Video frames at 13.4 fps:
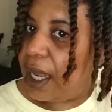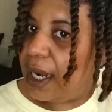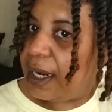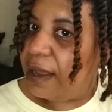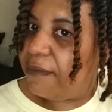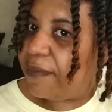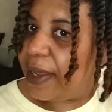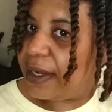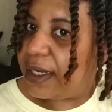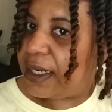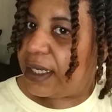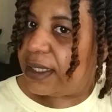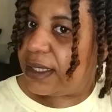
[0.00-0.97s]
I left
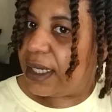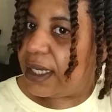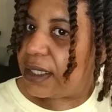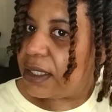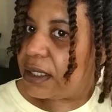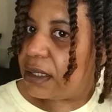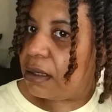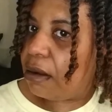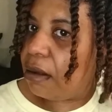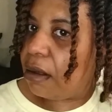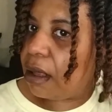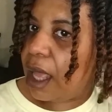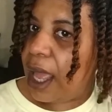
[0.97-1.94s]
out this section.
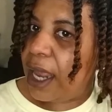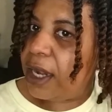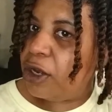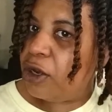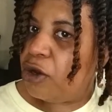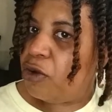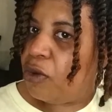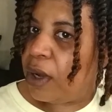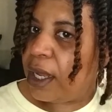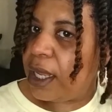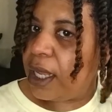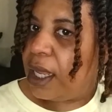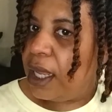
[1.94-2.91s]
I knew it.